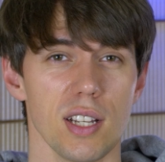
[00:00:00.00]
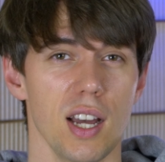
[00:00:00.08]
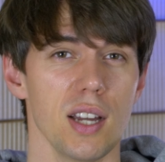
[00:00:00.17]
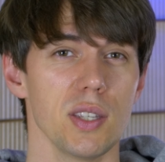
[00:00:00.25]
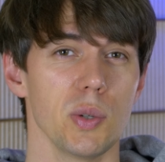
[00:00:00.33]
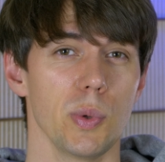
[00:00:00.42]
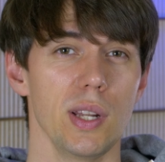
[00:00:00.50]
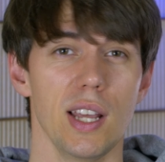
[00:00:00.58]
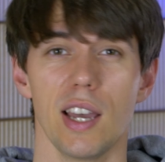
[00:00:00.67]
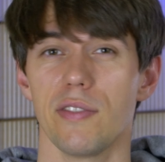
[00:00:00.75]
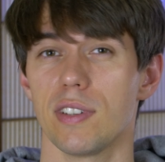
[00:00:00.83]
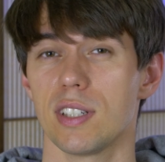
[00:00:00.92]
are you will
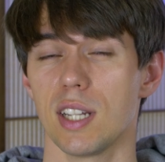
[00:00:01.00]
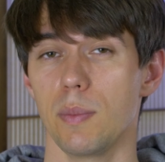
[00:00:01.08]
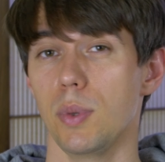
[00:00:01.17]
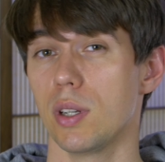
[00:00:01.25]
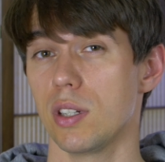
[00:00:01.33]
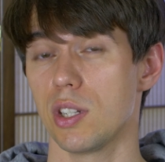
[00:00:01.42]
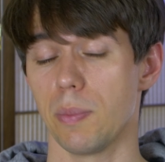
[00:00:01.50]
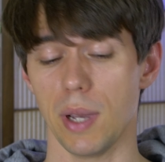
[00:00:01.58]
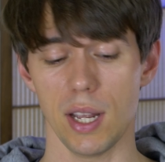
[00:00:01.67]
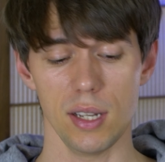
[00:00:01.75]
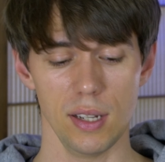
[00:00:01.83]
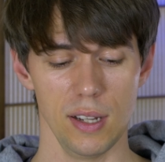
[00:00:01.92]
have at some point in
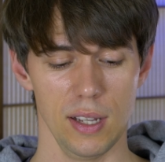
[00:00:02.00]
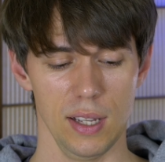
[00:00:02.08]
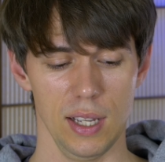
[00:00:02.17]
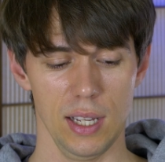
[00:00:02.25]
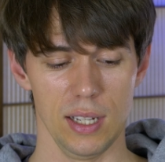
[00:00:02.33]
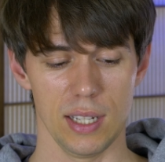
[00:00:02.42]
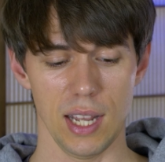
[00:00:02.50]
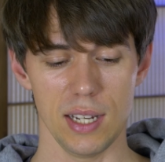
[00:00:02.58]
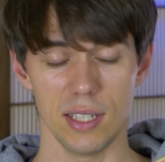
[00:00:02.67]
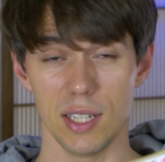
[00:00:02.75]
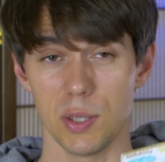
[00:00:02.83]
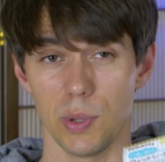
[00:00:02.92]
Japan,
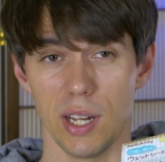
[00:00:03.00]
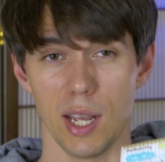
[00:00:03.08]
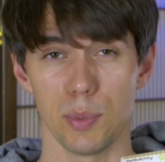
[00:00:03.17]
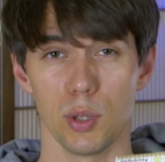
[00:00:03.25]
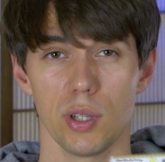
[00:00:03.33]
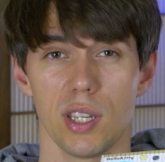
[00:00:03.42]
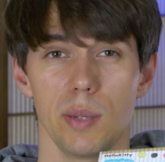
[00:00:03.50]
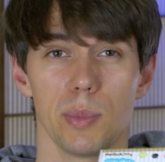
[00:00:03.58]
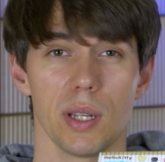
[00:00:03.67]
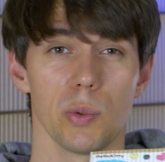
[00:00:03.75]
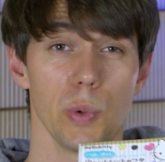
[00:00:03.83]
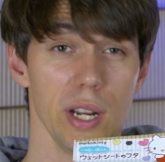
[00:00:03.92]
then this will help you keep
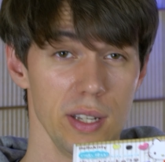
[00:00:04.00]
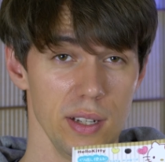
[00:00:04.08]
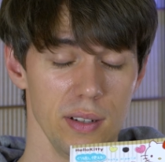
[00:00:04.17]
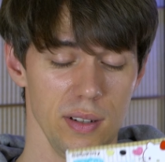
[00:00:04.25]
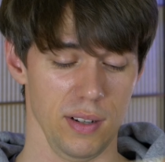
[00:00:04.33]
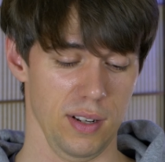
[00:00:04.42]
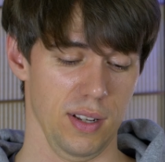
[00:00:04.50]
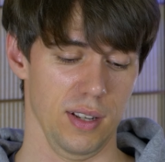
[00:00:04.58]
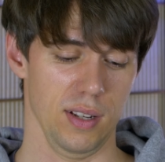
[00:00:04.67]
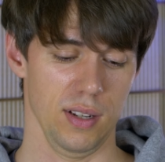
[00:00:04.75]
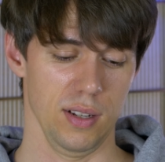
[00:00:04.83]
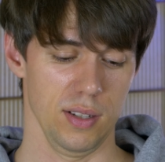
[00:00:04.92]
them wet.
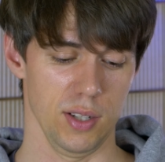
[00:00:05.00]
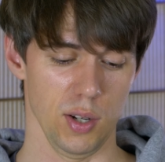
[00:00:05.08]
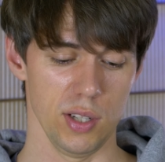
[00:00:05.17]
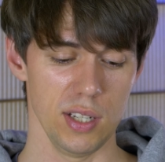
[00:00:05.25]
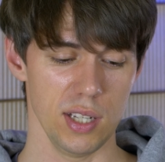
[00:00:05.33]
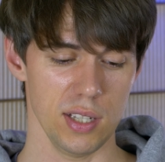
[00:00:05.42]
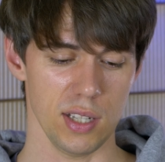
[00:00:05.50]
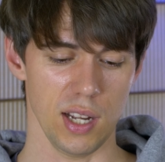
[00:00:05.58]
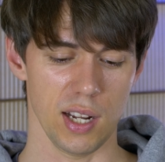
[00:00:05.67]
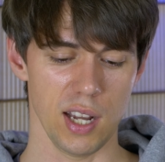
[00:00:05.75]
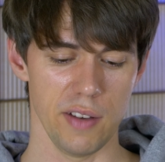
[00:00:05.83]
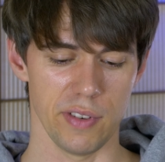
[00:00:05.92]
So this is
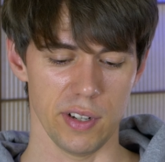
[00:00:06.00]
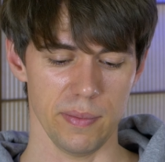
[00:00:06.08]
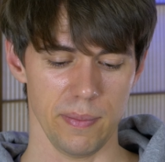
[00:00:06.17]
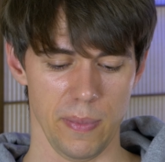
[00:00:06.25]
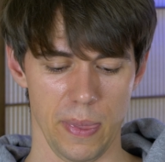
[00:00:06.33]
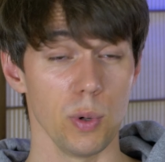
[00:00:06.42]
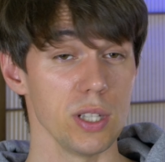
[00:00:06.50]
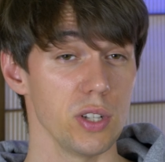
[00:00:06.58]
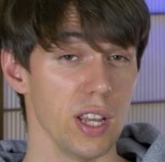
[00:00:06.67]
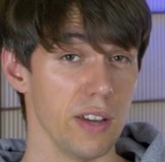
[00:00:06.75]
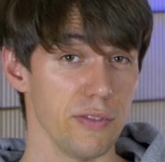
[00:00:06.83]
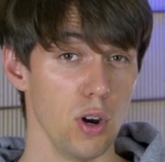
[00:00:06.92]
a cover. Once
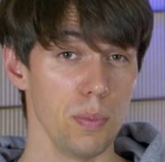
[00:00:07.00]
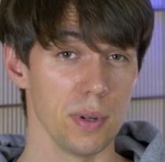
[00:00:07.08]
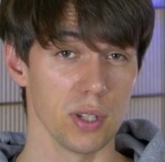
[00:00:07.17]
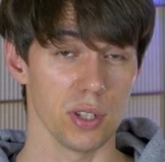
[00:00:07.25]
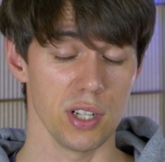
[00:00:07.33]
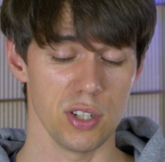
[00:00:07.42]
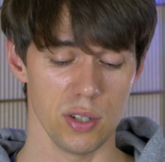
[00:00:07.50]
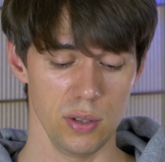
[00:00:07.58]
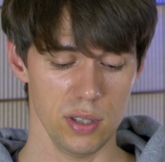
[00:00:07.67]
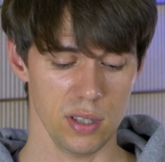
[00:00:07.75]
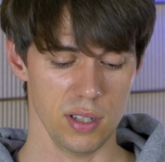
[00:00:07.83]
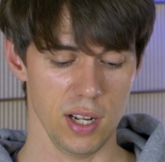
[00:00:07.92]
you have opened your
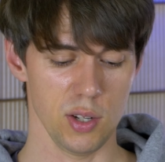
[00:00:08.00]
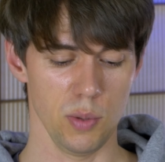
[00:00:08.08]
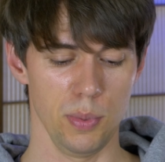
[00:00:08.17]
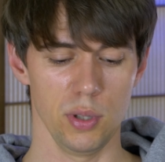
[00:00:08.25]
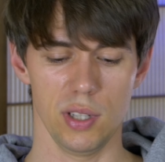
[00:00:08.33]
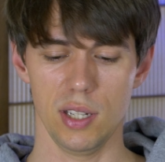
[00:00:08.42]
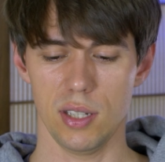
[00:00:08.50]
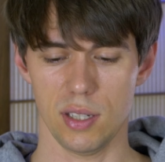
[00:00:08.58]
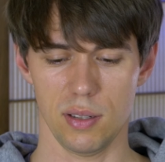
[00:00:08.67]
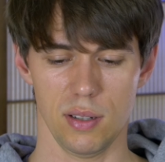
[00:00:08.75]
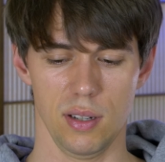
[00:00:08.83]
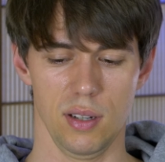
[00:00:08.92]
tissues, then you put
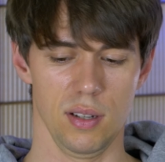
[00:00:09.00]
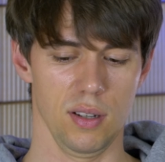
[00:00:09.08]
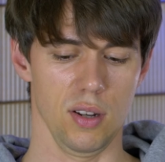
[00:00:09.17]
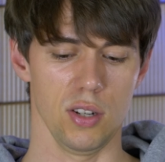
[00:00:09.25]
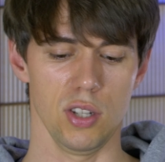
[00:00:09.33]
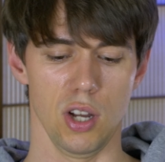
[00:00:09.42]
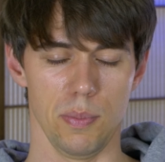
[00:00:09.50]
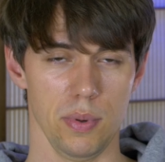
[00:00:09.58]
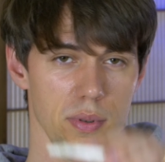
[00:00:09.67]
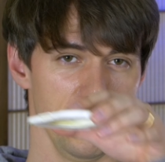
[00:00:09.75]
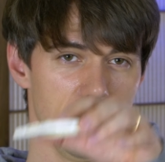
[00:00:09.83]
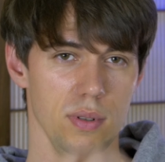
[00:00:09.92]
this on top.
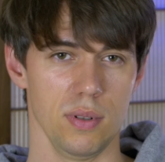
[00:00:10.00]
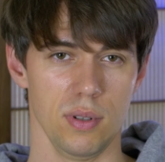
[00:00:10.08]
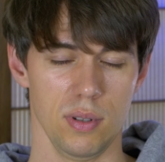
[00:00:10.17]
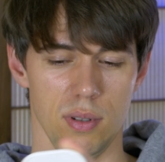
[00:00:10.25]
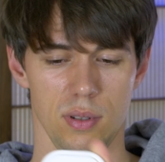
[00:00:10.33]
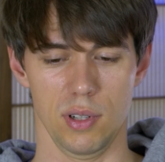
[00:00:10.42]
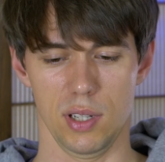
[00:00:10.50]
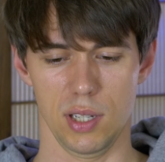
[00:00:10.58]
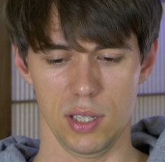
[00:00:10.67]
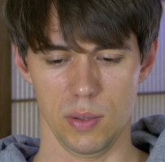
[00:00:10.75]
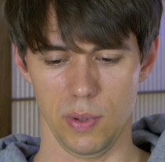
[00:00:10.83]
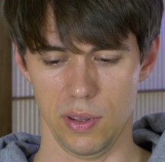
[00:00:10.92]
This
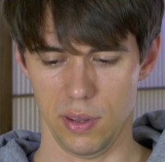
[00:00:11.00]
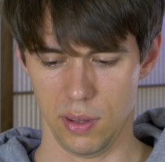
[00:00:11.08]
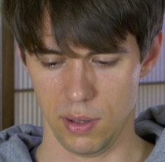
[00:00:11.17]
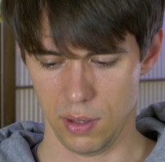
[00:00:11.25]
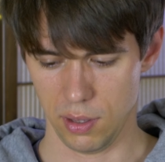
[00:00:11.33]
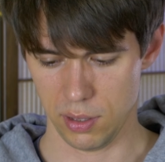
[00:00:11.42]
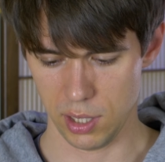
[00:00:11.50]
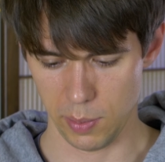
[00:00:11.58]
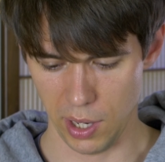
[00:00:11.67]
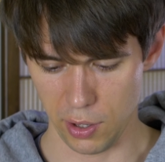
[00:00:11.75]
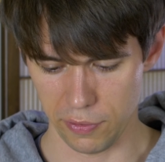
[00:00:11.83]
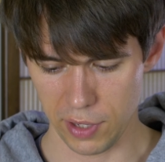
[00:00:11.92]
is with some
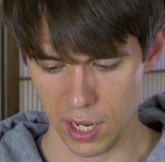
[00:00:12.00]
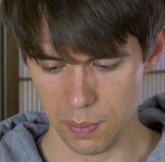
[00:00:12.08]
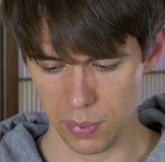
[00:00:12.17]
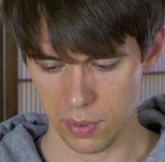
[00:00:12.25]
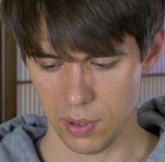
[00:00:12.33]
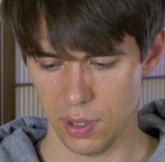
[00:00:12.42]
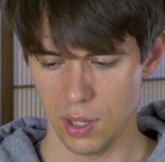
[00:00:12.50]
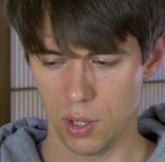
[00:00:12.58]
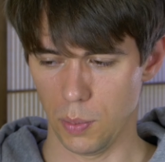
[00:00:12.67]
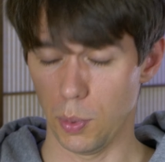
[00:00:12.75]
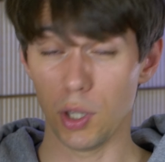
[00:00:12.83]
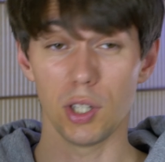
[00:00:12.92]
kind of tape.
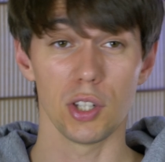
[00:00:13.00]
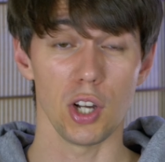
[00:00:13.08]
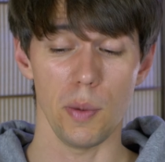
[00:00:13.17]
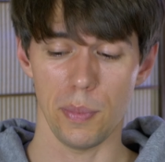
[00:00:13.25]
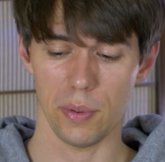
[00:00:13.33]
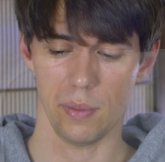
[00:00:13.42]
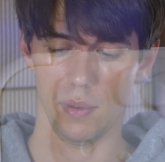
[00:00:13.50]
Put it on top.